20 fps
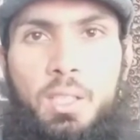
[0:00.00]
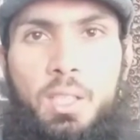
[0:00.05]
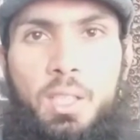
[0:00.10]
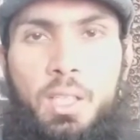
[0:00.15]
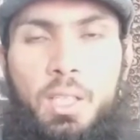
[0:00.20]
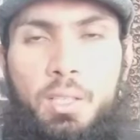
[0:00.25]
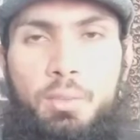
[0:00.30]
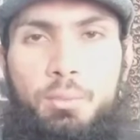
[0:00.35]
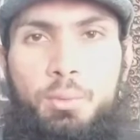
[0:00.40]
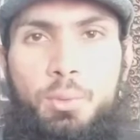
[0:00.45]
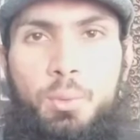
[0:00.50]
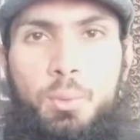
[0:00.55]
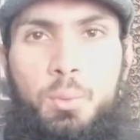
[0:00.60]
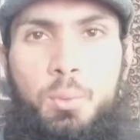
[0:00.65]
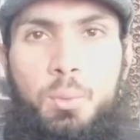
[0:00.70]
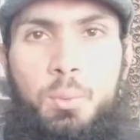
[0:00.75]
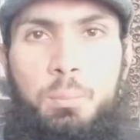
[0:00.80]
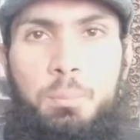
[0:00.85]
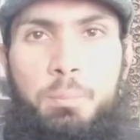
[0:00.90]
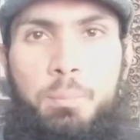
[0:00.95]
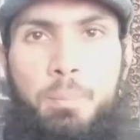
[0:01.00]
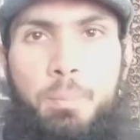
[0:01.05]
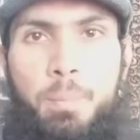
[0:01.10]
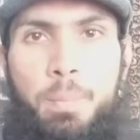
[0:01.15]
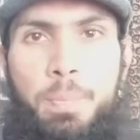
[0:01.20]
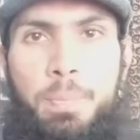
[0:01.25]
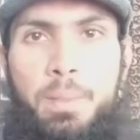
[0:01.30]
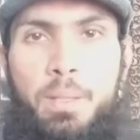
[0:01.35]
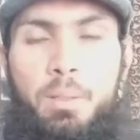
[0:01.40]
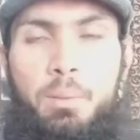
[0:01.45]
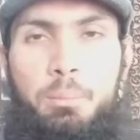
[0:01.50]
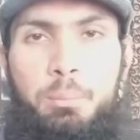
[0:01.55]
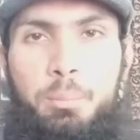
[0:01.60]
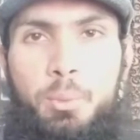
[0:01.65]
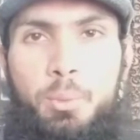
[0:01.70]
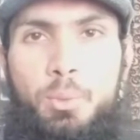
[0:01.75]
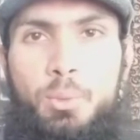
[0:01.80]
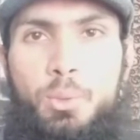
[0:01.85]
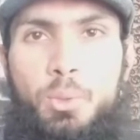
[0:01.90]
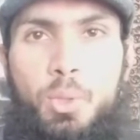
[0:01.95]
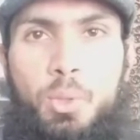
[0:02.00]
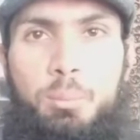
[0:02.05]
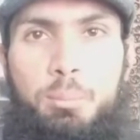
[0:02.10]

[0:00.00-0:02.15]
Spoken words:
Have you put your